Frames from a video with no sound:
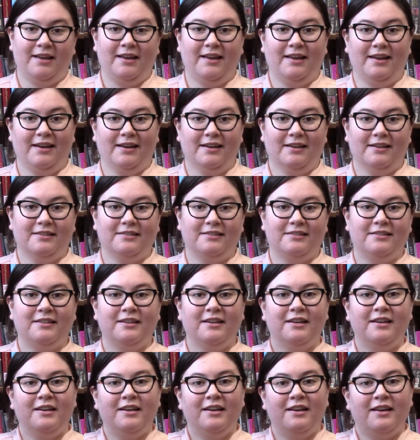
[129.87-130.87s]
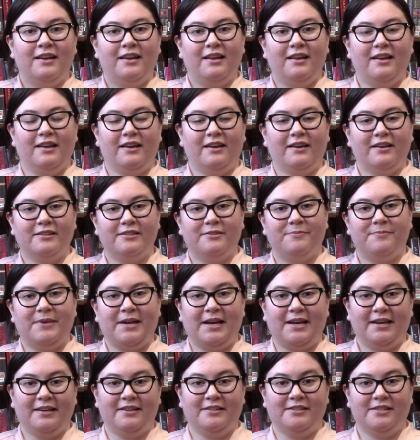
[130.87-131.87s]
And it cuts
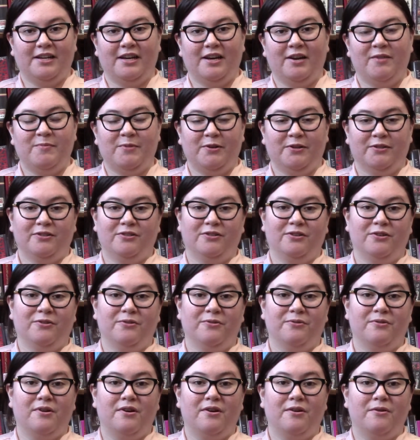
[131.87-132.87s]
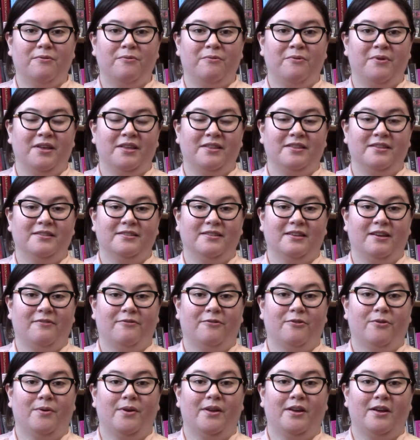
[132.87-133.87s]
back in time also with his life
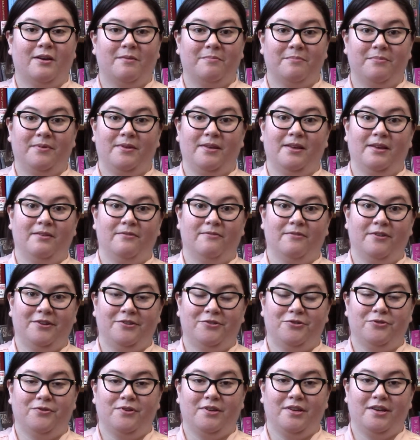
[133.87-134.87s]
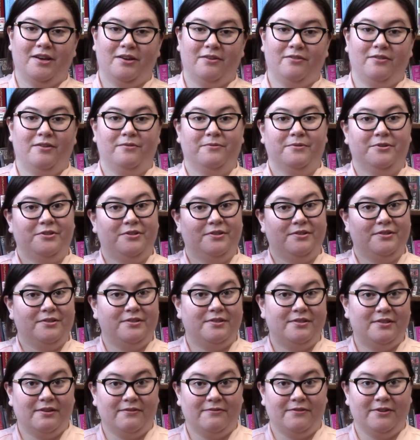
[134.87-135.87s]
growing up in Raintree County, which
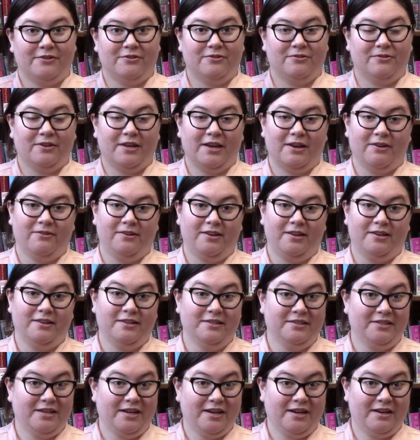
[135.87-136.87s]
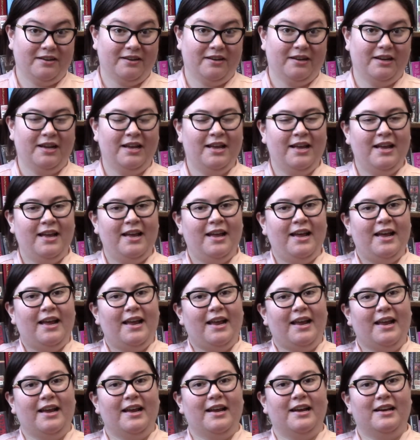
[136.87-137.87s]
is a fictional county in Indiana,
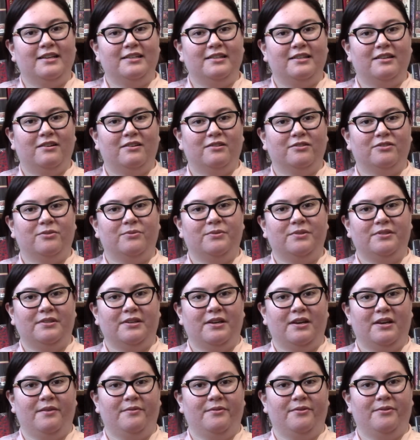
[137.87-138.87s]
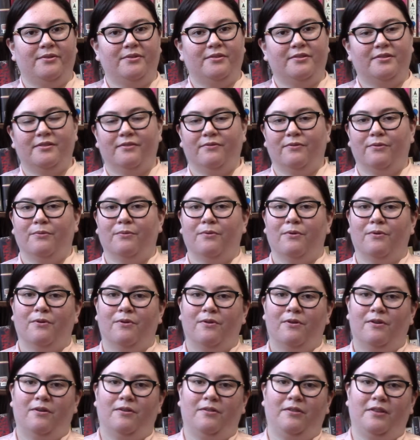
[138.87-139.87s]
and also his time during the Civil
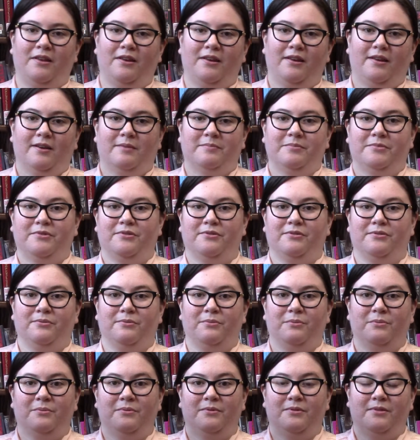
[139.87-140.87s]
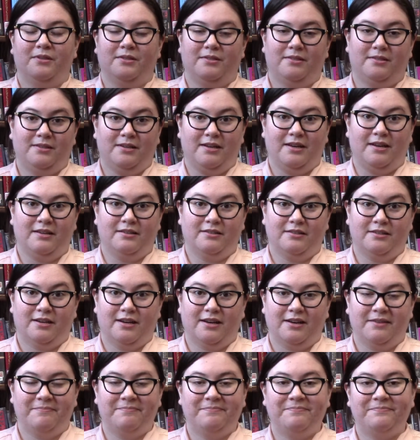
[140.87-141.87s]
War leading up to this day and
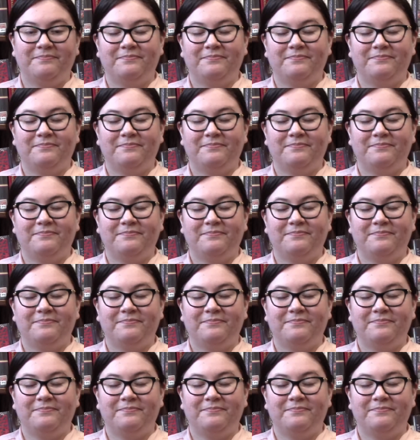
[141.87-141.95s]
time.